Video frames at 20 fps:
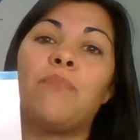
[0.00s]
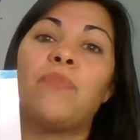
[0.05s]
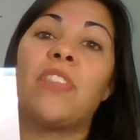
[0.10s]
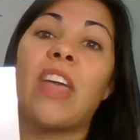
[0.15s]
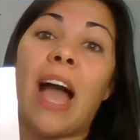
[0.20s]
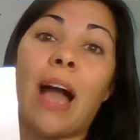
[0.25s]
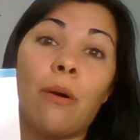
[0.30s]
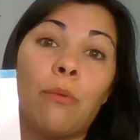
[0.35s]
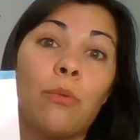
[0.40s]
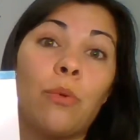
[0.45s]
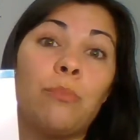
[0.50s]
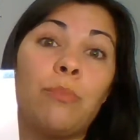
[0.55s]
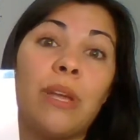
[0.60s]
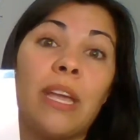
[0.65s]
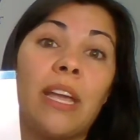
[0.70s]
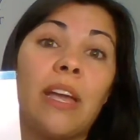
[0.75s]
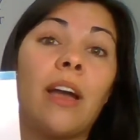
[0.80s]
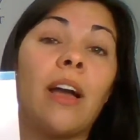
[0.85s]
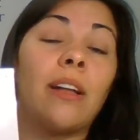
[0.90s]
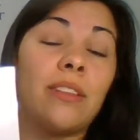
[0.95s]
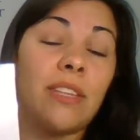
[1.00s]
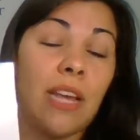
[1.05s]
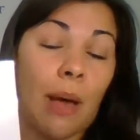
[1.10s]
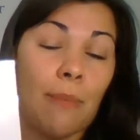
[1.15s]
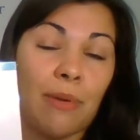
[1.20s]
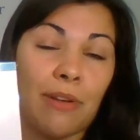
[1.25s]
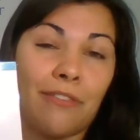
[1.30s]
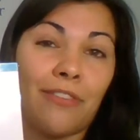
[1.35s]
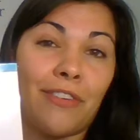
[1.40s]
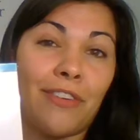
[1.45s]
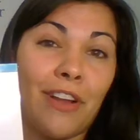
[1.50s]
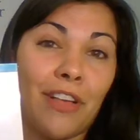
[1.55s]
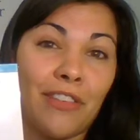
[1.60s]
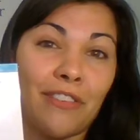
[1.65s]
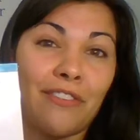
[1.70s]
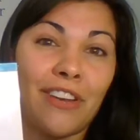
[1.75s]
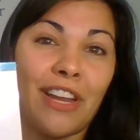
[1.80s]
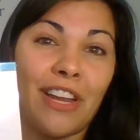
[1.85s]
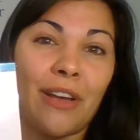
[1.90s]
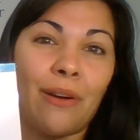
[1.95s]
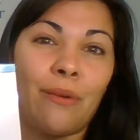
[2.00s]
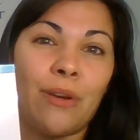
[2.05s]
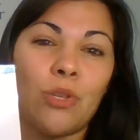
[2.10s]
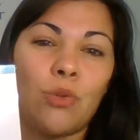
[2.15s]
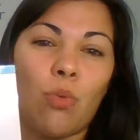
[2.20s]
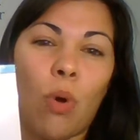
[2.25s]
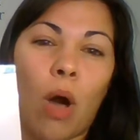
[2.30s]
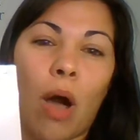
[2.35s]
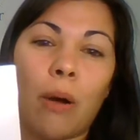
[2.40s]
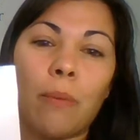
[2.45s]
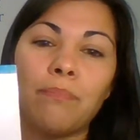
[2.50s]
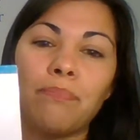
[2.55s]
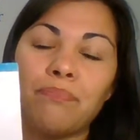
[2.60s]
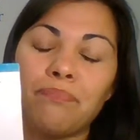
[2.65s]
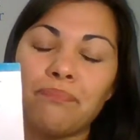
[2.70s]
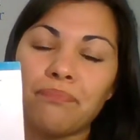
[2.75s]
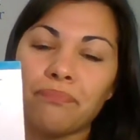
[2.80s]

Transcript: That would be a topic for another video as well.